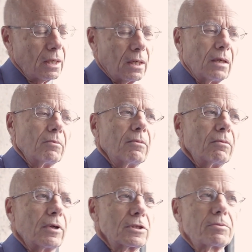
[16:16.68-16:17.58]

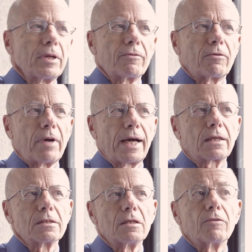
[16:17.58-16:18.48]
Once we have
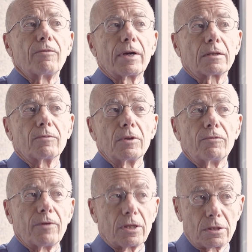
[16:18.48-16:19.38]
Iraq as an effectively
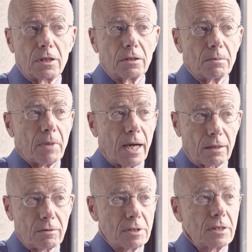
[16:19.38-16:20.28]
functioning
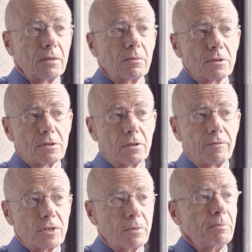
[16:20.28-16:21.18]
democracy, it will
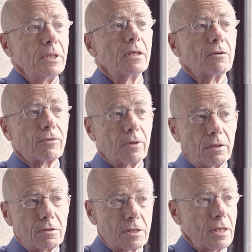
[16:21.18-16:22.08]
serve as a beacon for
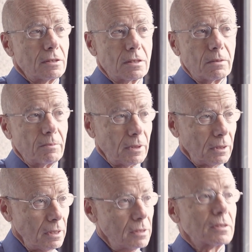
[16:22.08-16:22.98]
other states in the
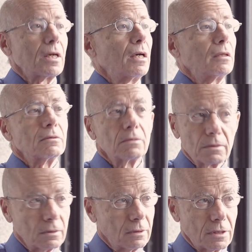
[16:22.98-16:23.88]
Middle East, and
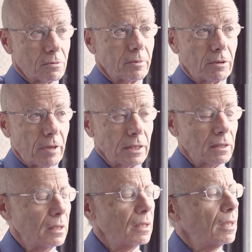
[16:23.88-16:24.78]
this will be great.
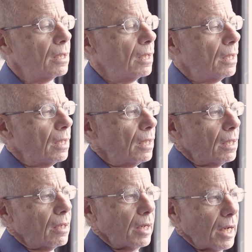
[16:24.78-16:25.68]

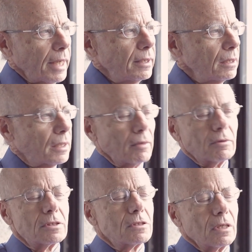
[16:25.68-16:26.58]
And I think that
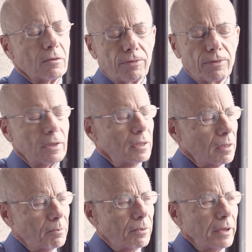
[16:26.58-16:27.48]
was
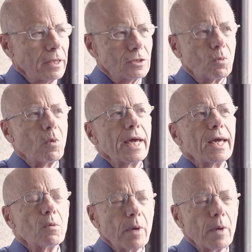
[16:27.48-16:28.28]
a bridge way,